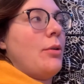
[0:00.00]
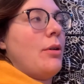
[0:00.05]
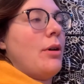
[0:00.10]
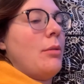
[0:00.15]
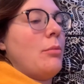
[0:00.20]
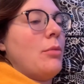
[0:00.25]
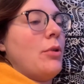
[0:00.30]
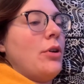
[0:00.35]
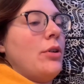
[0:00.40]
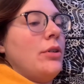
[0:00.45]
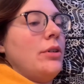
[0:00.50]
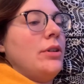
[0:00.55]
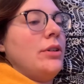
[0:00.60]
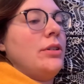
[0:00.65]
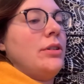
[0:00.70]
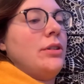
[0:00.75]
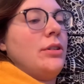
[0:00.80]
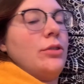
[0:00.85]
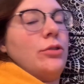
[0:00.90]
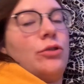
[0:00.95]
I'm
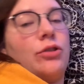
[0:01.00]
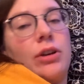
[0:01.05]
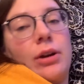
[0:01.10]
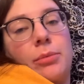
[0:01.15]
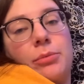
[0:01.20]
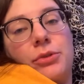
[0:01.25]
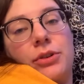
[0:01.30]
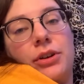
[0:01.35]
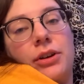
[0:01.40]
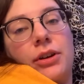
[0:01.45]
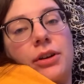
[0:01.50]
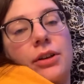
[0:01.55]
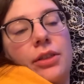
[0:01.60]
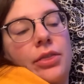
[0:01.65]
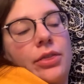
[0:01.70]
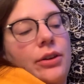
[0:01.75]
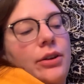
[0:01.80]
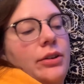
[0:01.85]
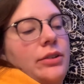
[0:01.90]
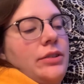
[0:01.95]
on chapter
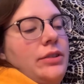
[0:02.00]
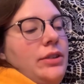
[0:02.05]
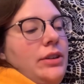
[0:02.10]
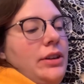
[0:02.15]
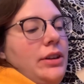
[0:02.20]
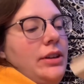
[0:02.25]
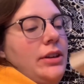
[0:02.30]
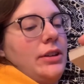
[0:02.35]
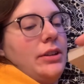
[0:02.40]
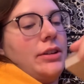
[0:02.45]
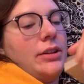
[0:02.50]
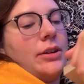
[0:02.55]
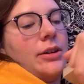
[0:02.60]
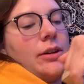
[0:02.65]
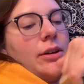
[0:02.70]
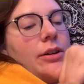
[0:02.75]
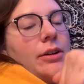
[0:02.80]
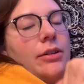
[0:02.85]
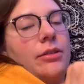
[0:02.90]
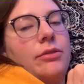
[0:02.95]
13
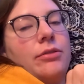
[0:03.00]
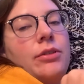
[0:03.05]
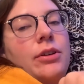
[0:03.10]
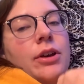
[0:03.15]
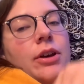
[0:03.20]
of